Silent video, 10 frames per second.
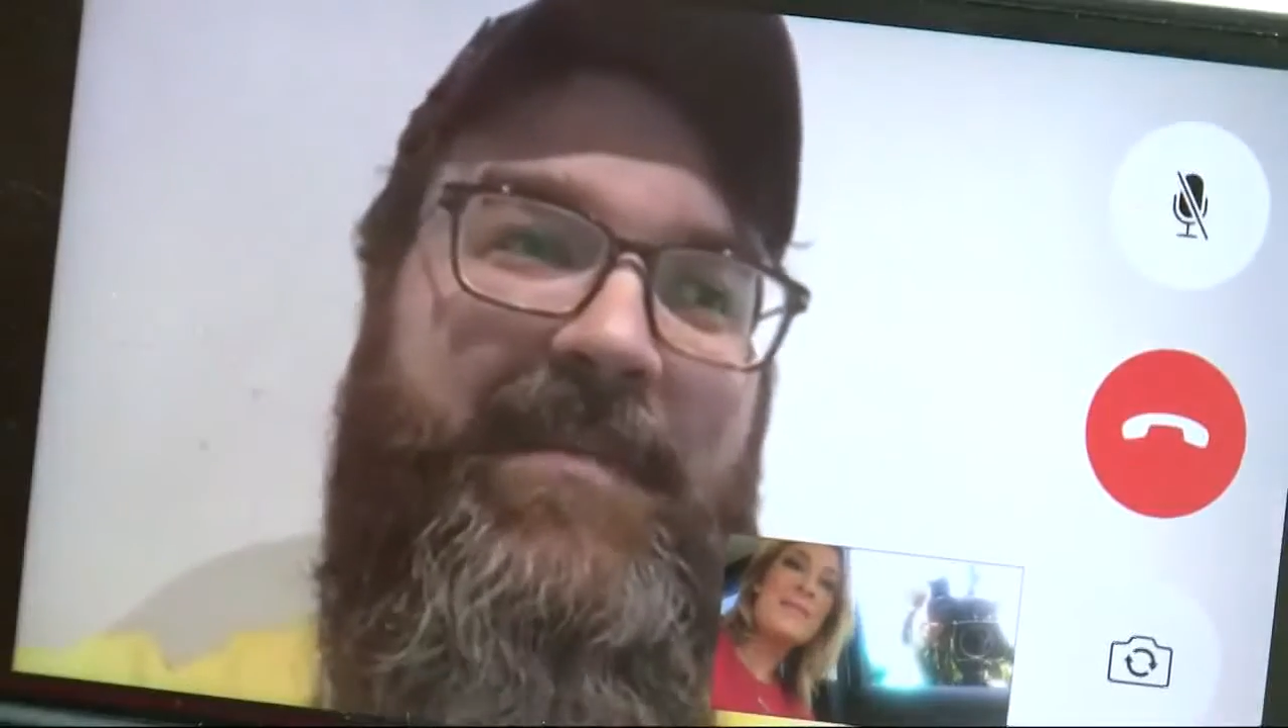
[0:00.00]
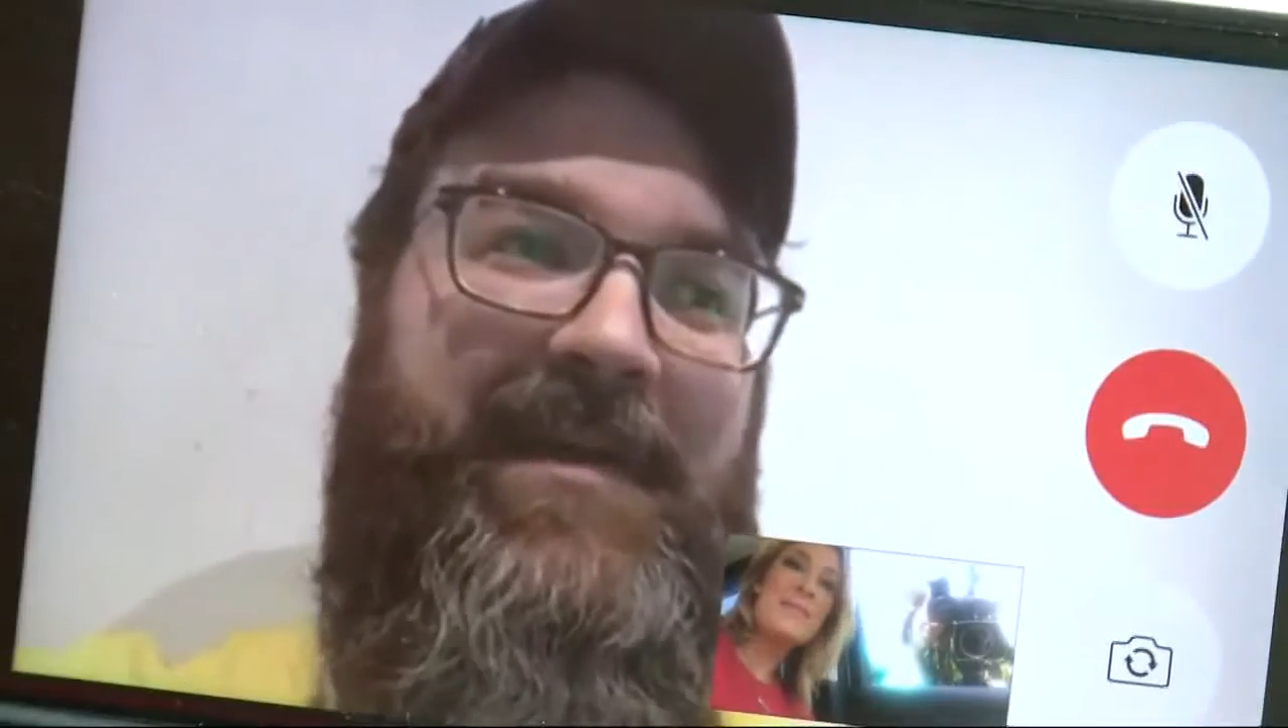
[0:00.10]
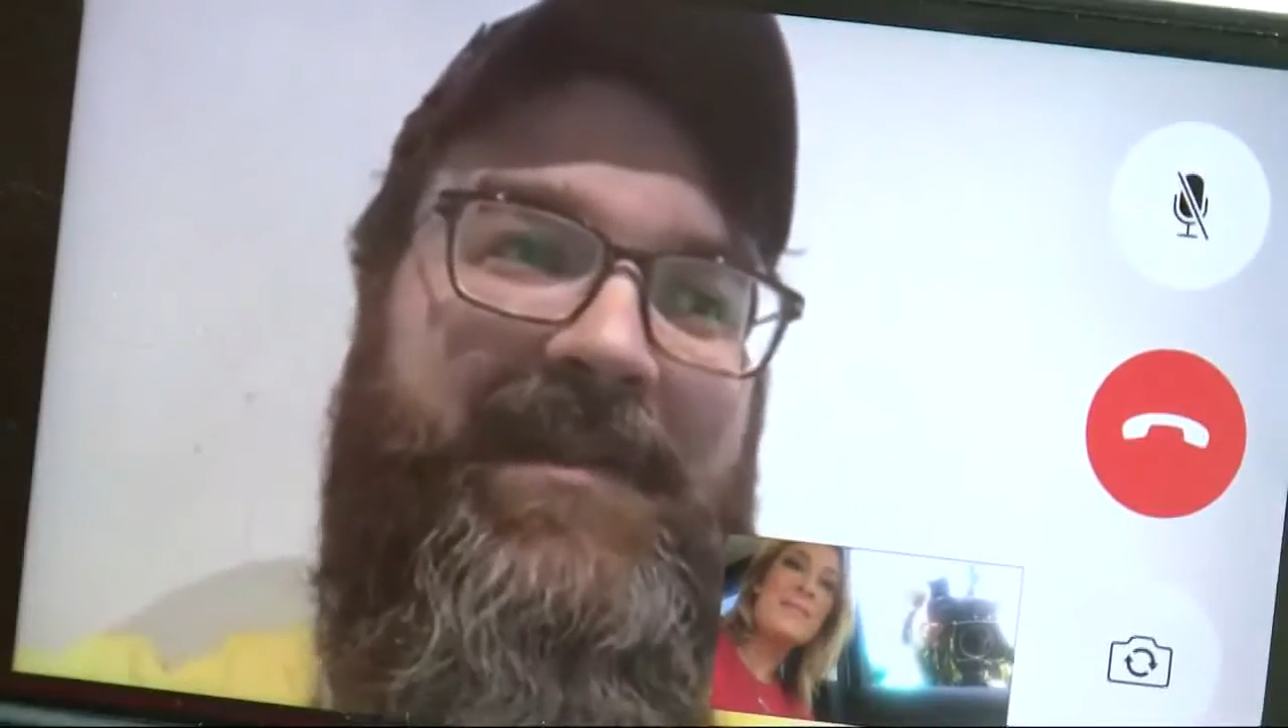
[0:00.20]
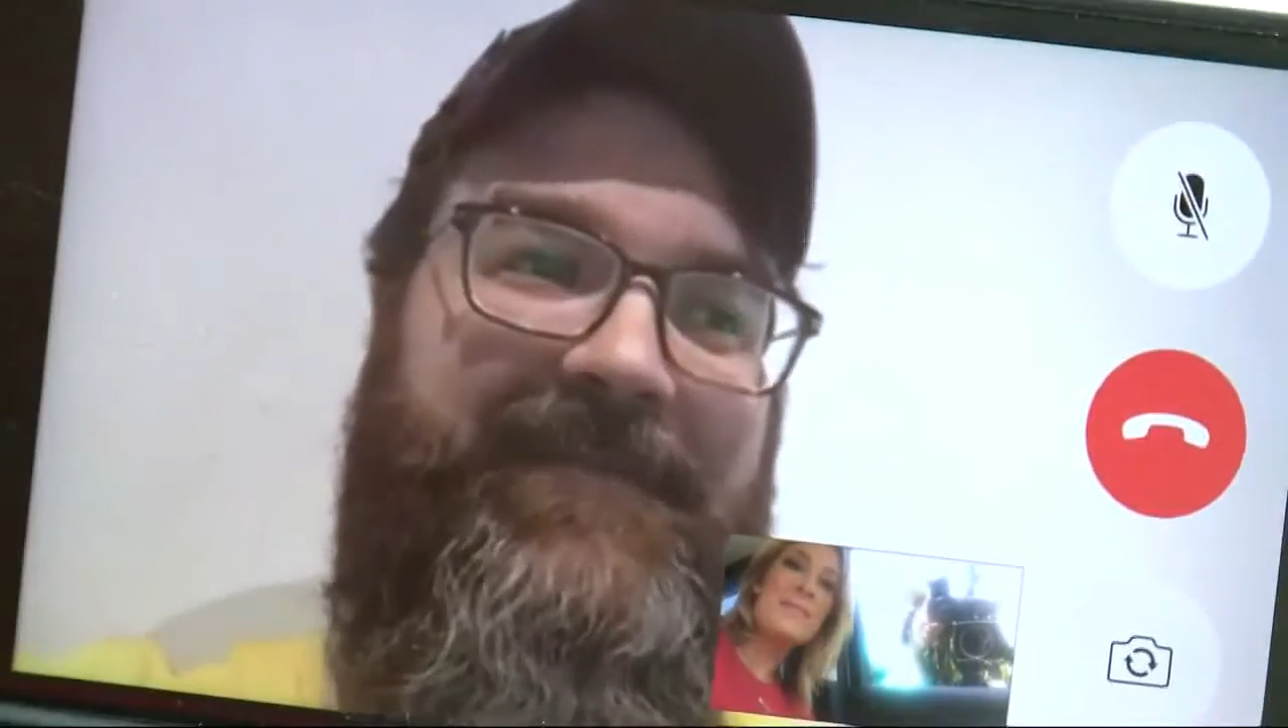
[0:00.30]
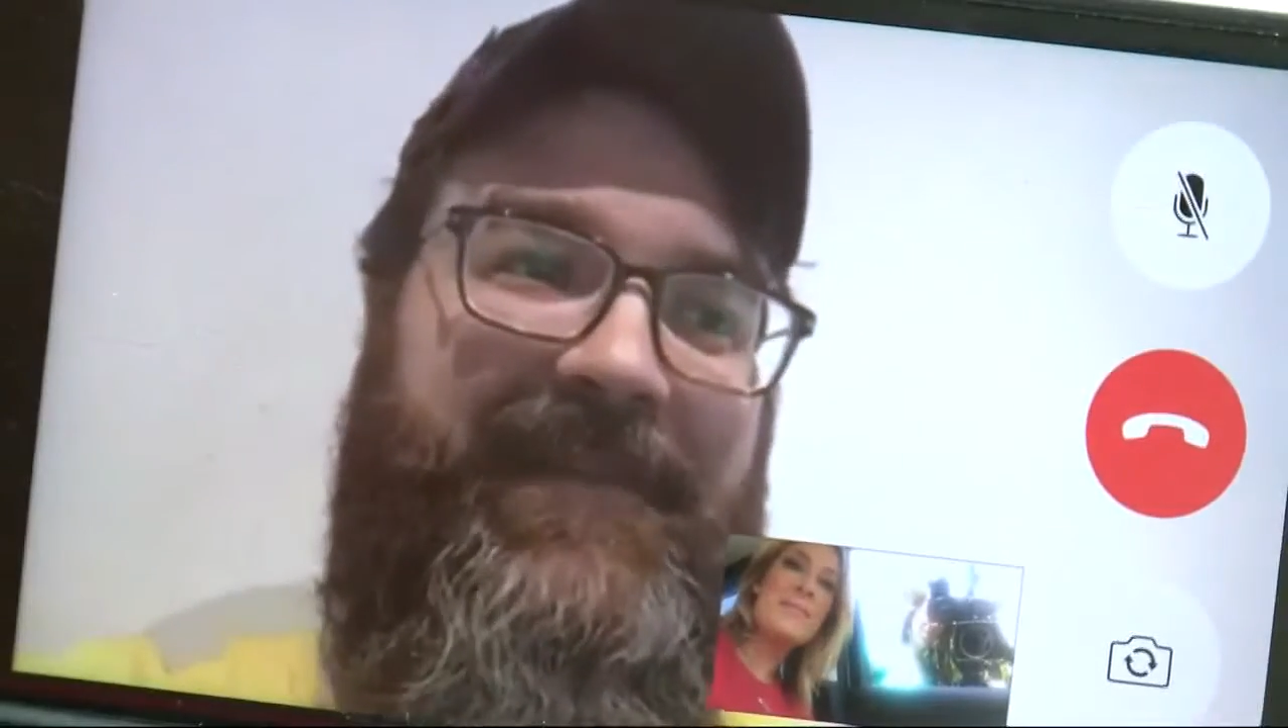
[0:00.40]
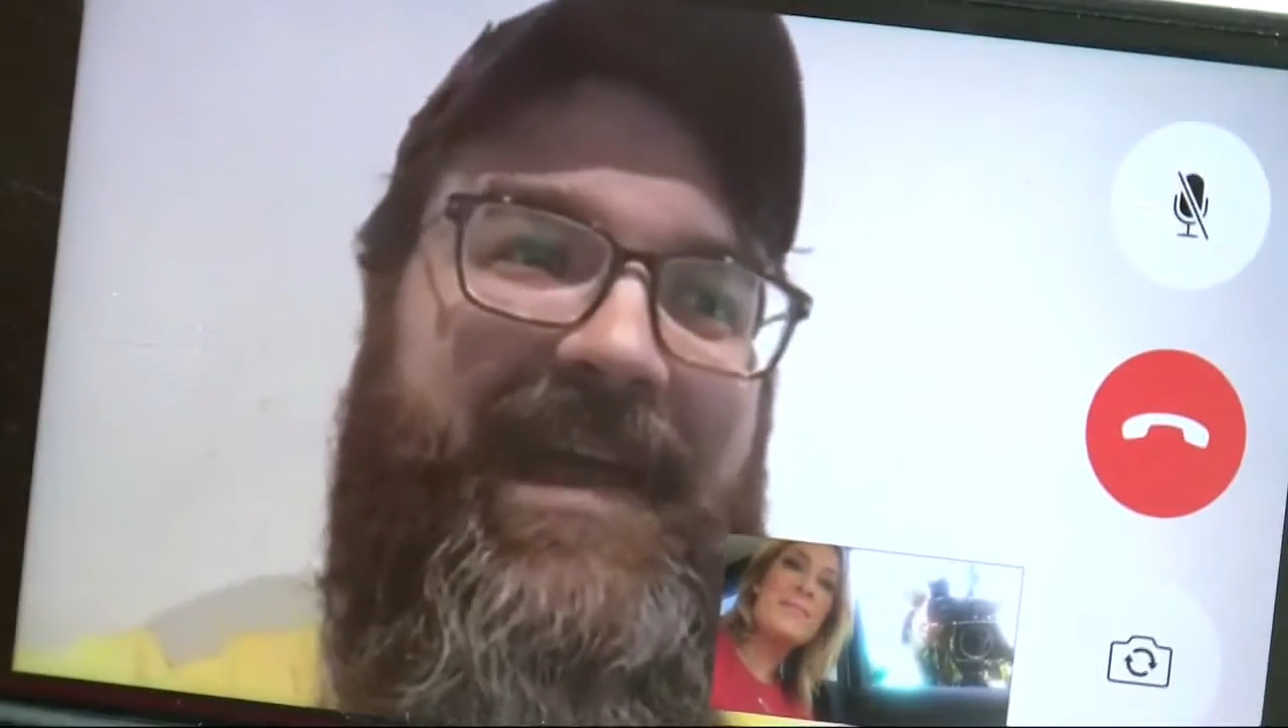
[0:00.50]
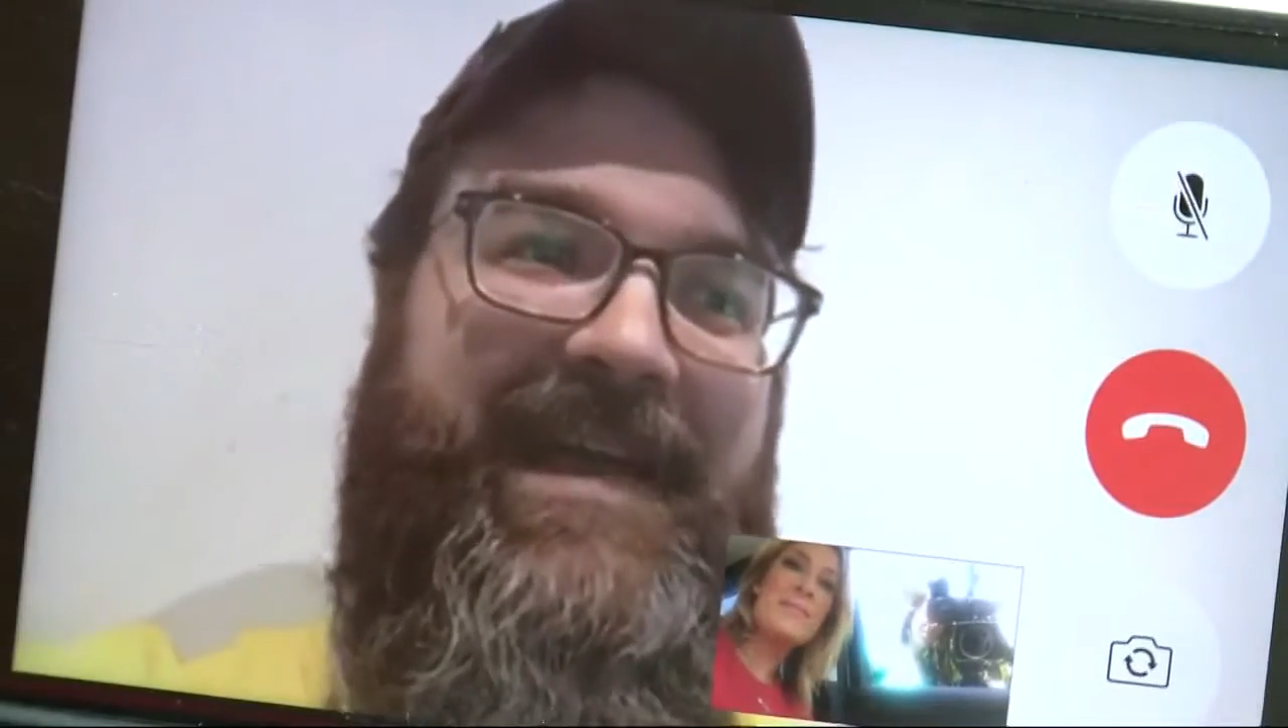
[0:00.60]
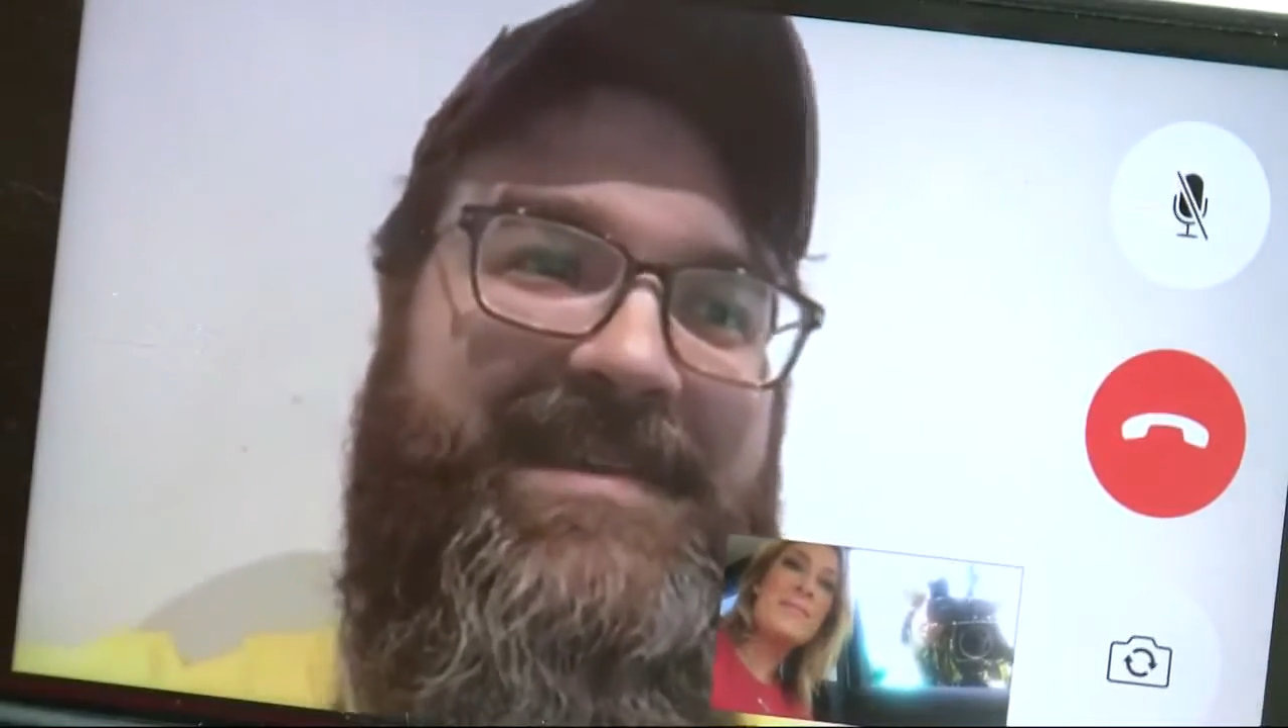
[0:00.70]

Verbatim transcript: Maryland flag